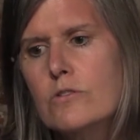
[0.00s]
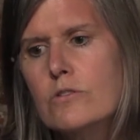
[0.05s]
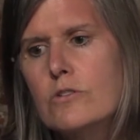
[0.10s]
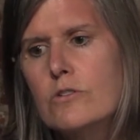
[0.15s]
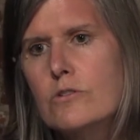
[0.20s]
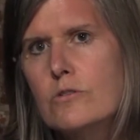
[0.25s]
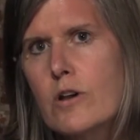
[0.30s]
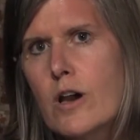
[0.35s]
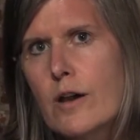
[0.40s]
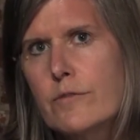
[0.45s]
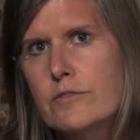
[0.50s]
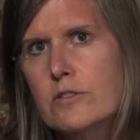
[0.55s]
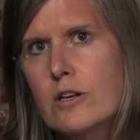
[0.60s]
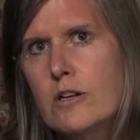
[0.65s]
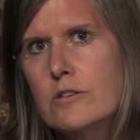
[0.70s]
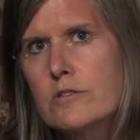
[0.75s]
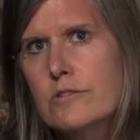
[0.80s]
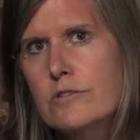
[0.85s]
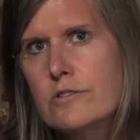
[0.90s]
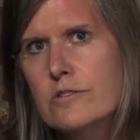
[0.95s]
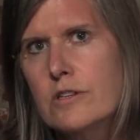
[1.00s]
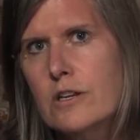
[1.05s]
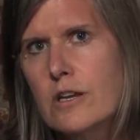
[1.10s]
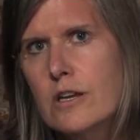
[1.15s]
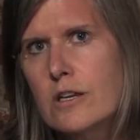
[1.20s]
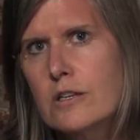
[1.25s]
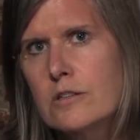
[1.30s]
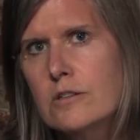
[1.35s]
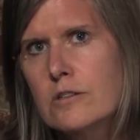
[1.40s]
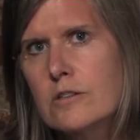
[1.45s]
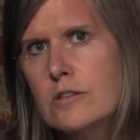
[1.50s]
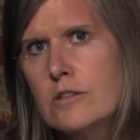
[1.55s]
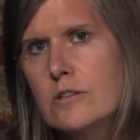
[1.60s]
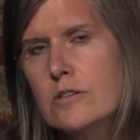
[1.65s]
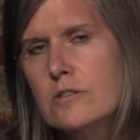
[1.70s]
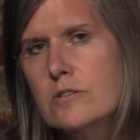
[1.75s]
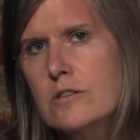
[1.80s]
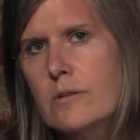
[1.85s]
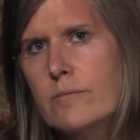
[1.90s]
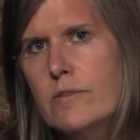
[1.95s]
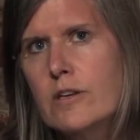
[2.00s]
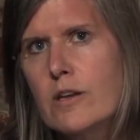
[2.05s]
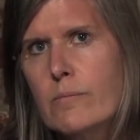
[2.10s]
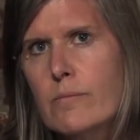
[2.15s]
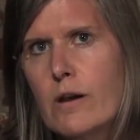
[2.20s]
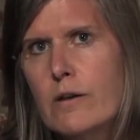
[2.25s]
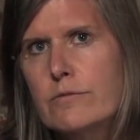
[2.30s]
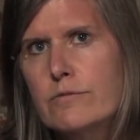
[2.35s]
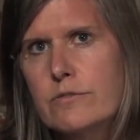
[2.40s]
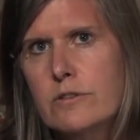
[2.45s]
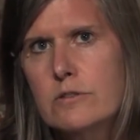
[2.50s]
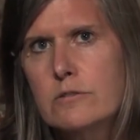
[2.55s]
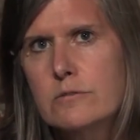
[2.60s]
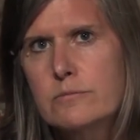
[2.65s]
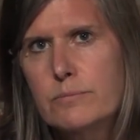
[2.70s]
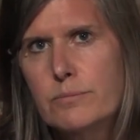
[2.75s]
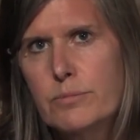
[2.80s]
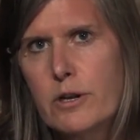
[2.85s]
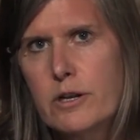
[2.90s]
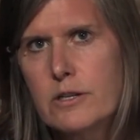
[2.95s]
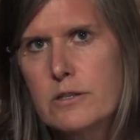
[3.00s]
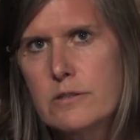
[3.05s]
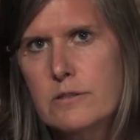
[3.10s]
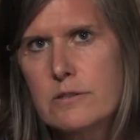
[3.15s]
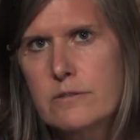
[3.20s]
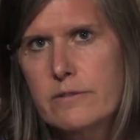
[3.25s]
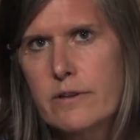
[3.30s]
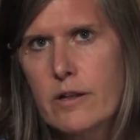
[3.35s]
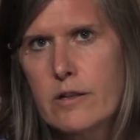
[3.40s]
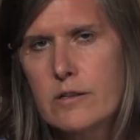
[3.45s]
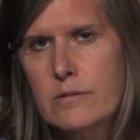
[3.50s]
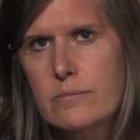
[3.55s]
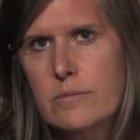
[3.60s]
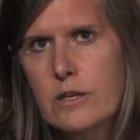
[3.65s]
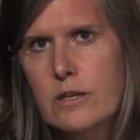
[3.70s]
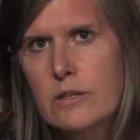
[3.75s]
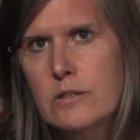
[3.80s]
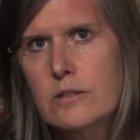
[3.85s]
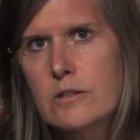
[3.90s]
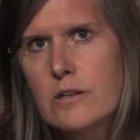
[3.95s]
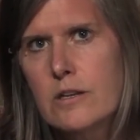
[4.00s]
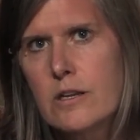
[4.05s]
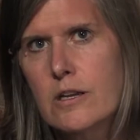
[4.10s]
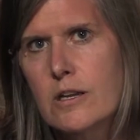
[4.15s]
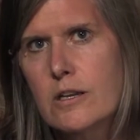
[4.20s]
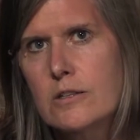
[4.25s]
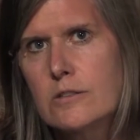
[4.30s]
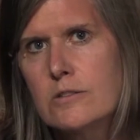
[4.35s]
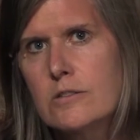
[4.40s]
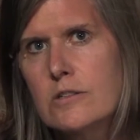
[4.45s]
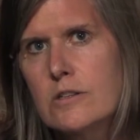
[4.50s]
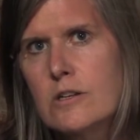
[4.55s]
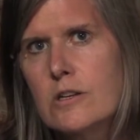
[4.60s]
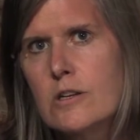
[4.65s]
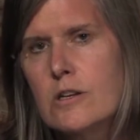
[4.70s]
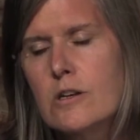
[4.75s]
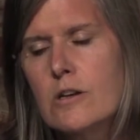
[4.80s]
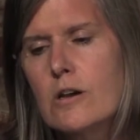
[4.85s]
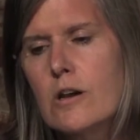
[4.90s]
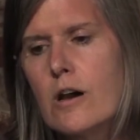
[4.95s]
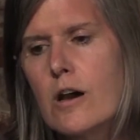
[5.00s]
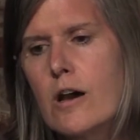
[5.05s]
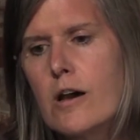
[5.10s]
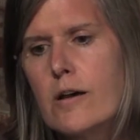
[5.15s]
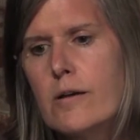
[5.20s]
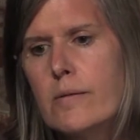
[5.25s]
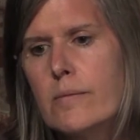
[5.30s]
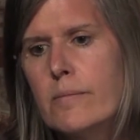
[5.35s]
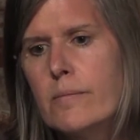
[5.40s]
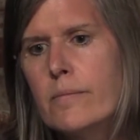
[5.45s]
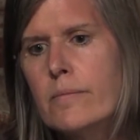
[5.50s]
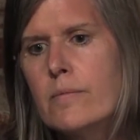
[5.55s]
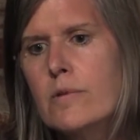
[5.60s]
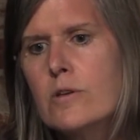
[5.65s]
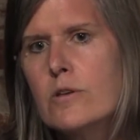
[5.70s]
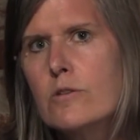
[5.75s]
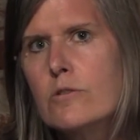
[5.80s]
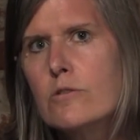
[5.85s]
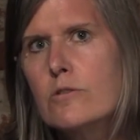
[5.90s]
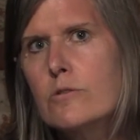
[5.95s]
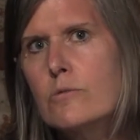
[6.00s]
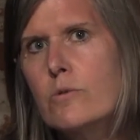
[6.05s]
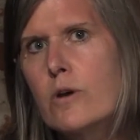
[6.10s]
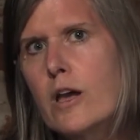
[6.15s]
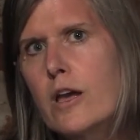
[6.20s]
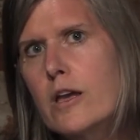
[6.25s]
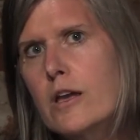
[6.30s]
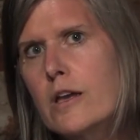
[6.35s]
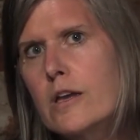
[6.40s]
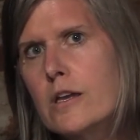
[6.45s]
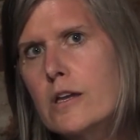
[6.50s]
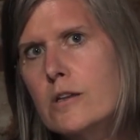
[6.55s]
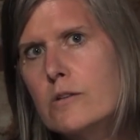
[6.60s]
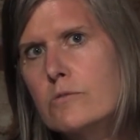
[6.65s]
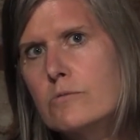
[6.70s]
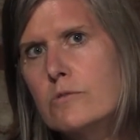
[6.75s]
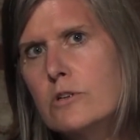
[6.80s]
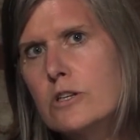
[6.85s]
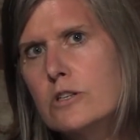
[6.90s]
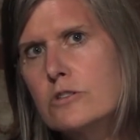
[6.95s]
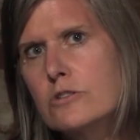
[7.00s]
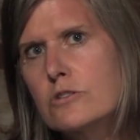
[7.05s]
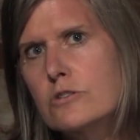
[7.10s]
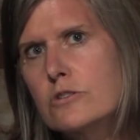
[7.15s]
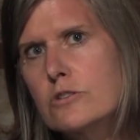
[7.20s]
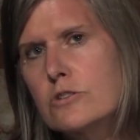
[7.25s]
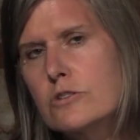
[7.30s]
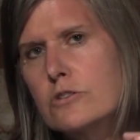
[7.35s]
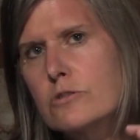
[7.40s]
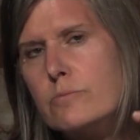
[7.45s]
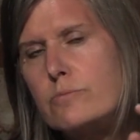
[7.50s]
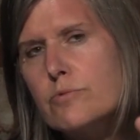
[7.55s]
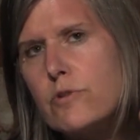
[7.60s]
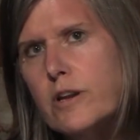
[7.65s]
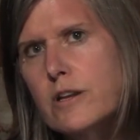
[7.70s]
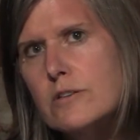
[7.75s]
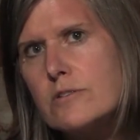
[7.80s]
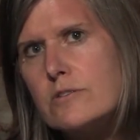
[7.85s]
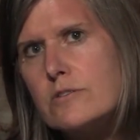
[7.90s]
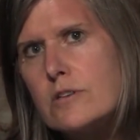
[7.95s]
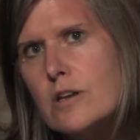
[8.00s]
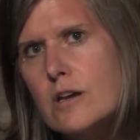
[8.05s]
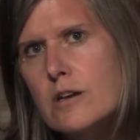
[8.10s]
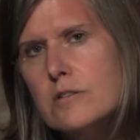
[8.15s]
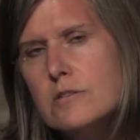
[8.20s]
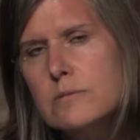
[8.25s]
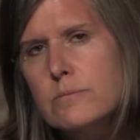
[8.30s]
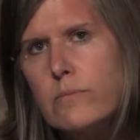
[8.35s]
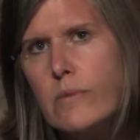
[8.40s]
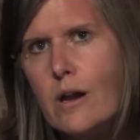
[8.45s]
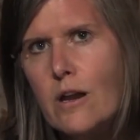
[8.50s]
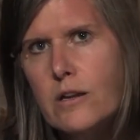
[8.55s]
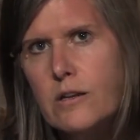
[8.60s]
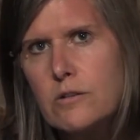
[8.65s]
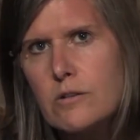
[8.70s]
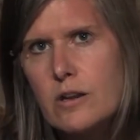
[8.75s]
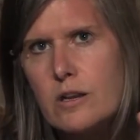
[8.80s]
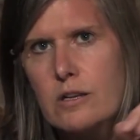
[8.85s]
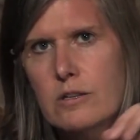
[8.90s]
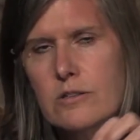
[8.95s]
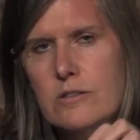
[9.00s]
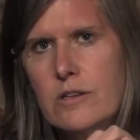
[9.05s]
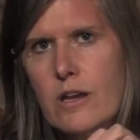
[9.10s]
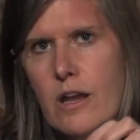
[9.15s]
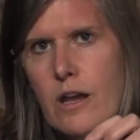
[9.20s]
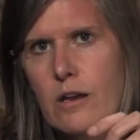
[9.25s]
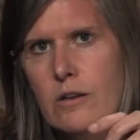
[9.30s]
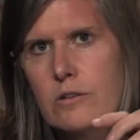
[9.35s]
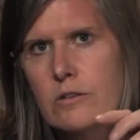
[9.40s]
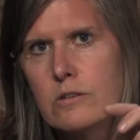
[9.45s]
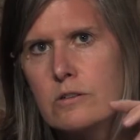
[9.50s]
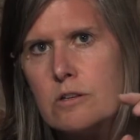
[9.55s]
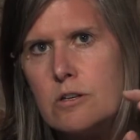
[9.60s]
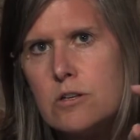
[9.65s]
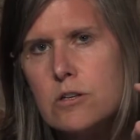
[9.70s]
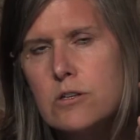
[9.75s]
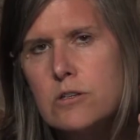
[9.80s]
you have to understand something about fetal brain development and um, the way in which brain cells migrate down